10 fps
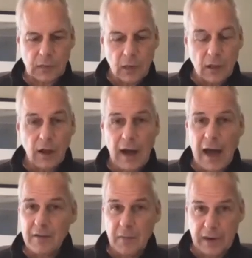a
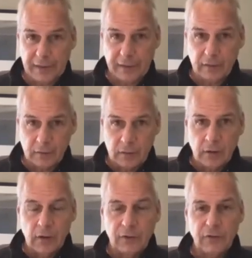lot of money,
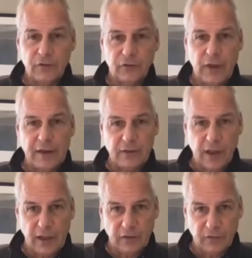to
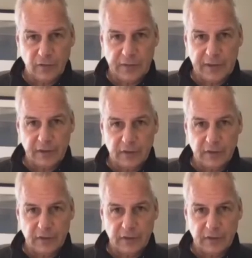strategize for me.